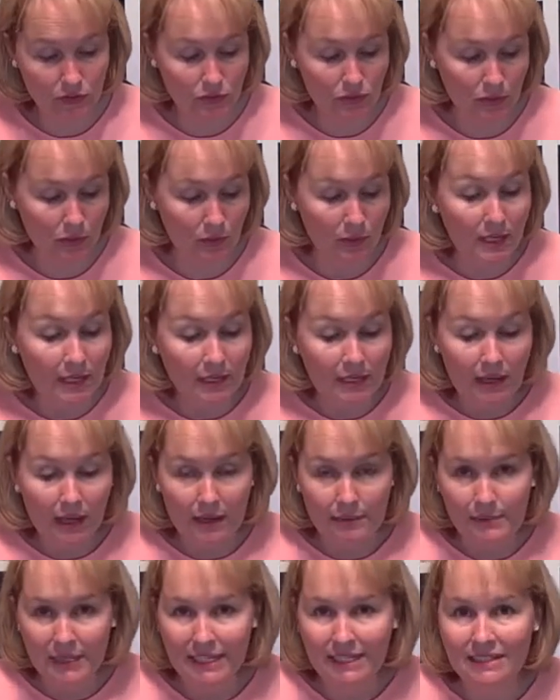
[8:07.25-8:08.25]
so
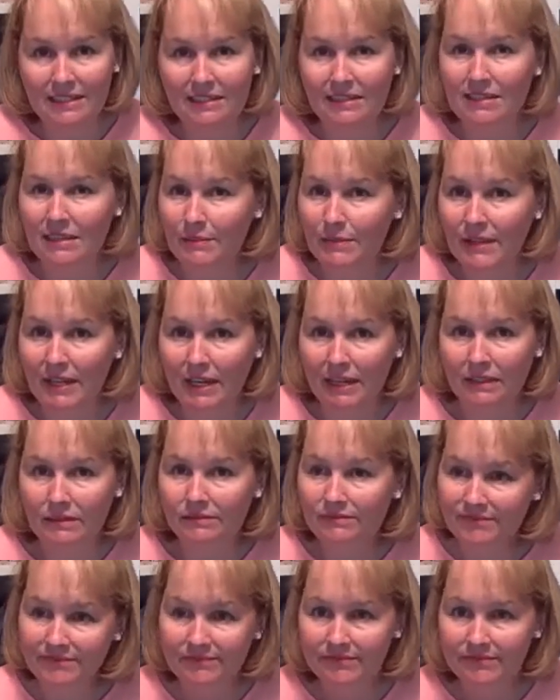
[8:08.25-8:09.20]
I might need some of that,